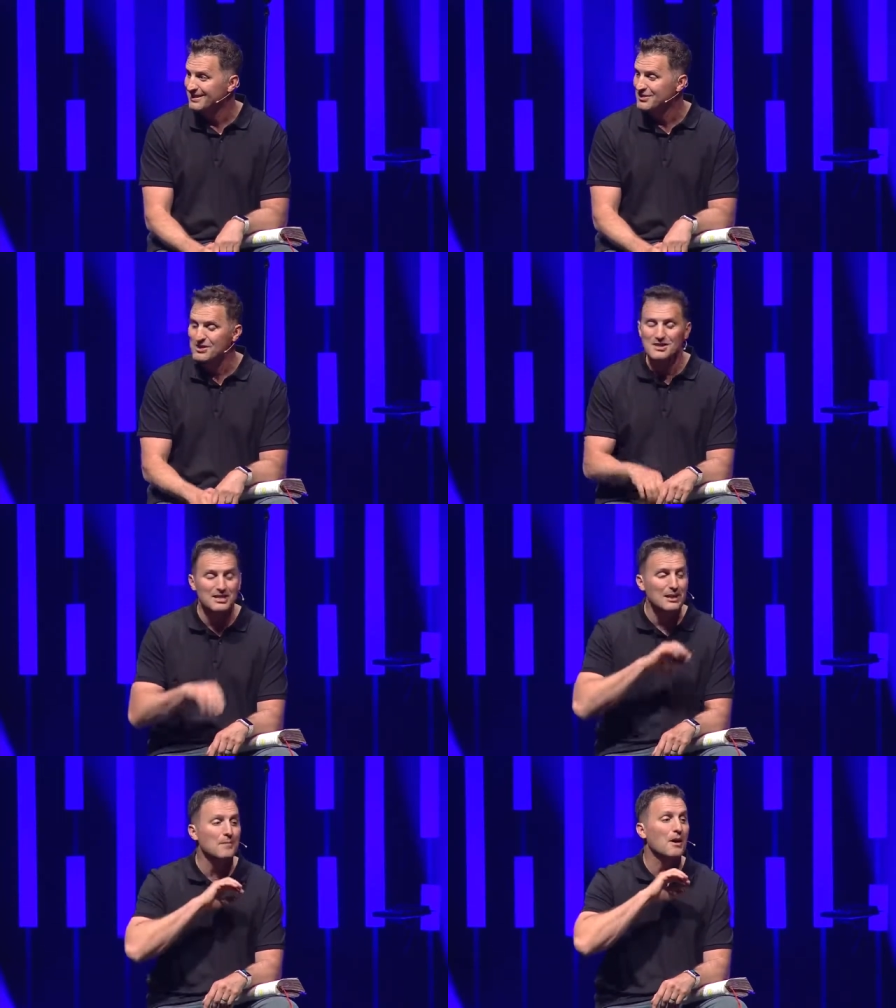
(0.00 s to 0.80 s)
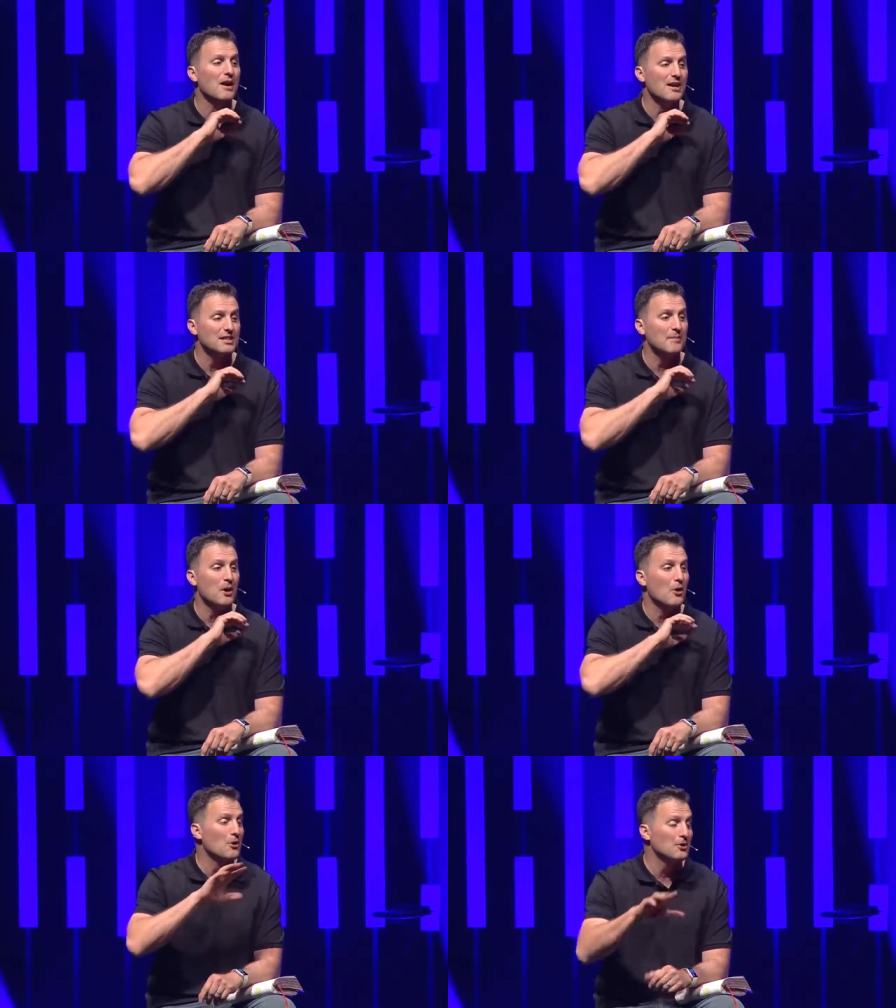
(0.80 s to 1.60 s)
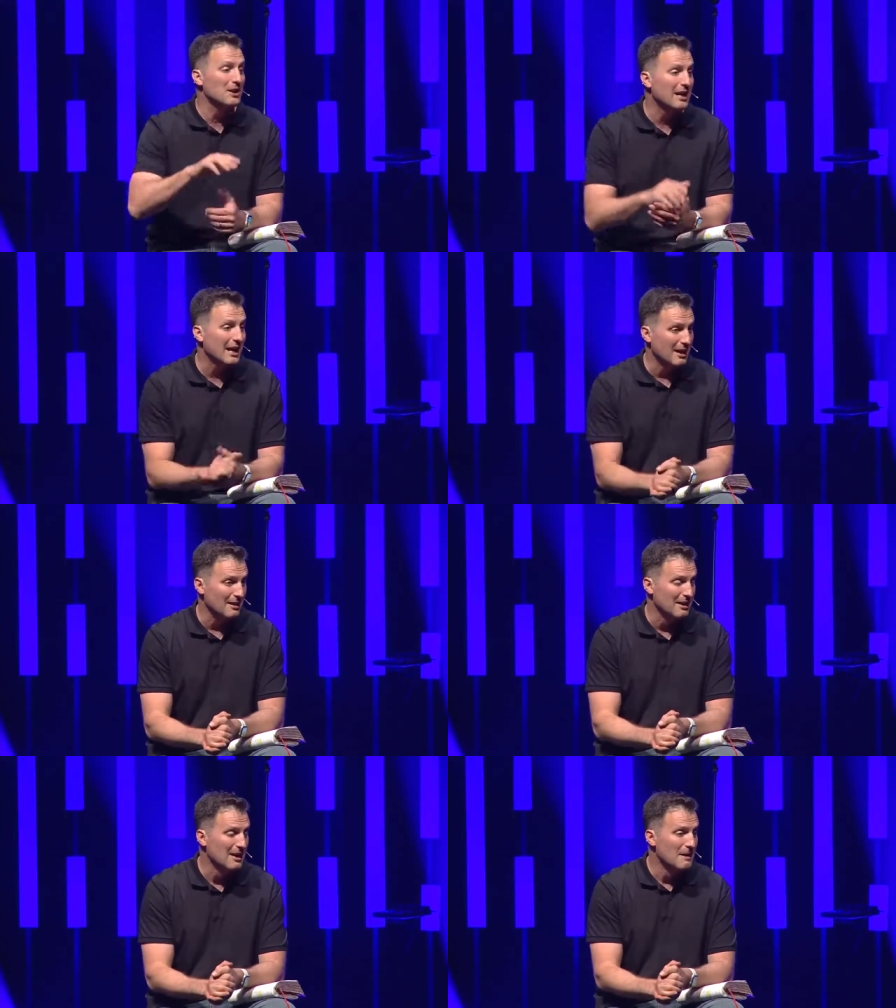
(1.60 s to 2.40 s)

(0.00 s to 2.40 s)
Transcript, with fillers: He's going to send up, a, set up an earthly king